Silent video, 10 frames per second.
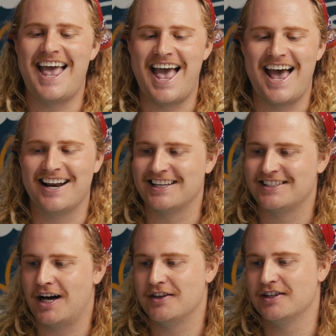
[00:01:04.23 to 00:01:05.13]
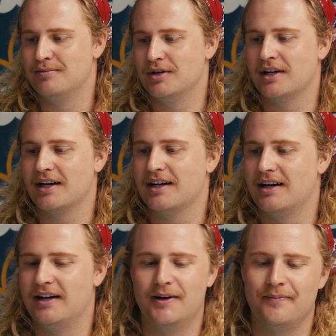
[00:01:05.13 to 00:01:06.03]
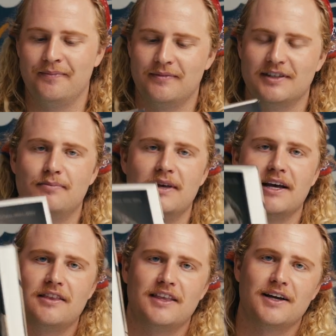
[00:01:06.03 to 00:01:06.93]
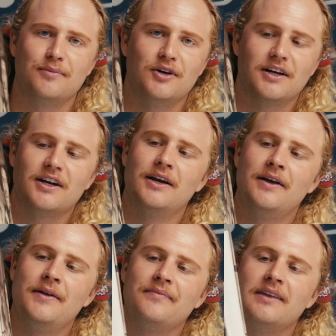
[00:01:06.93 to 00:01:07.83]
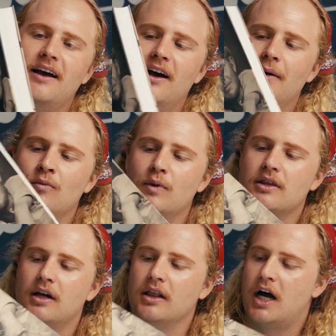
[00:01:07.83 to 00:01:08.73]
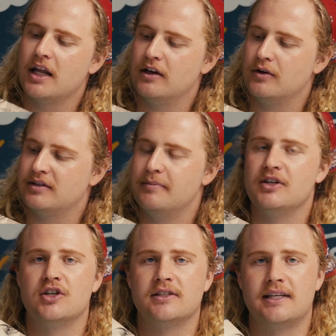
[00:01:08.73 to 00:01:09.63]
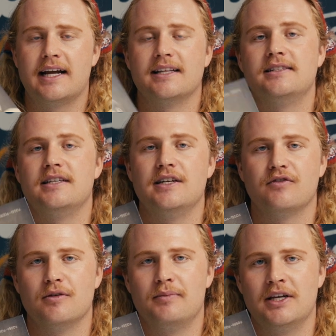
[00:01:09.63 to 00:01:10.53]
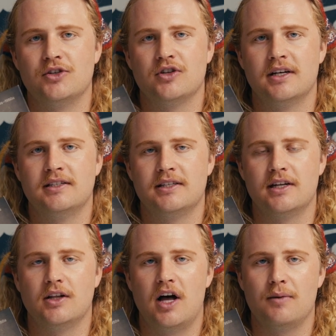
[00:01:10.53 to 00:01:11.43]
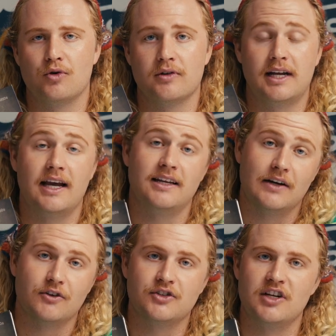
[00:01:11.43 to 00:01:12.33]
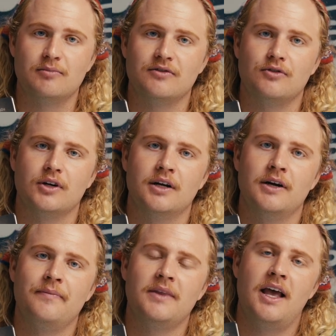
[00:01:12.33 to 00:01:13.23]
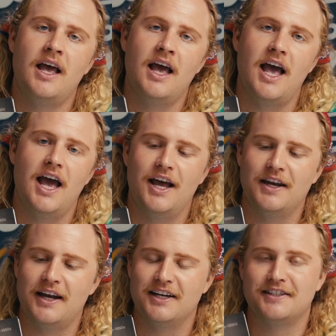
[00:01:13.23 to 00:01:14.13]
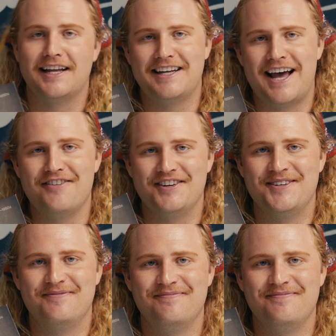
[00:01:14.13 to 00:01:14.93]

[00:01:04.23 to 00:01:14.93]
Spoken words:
and I saw this book, this big, thick book, with a lot of those images that I had seen from Pinterest and a lot more that I had never seen before, and I just had to have it.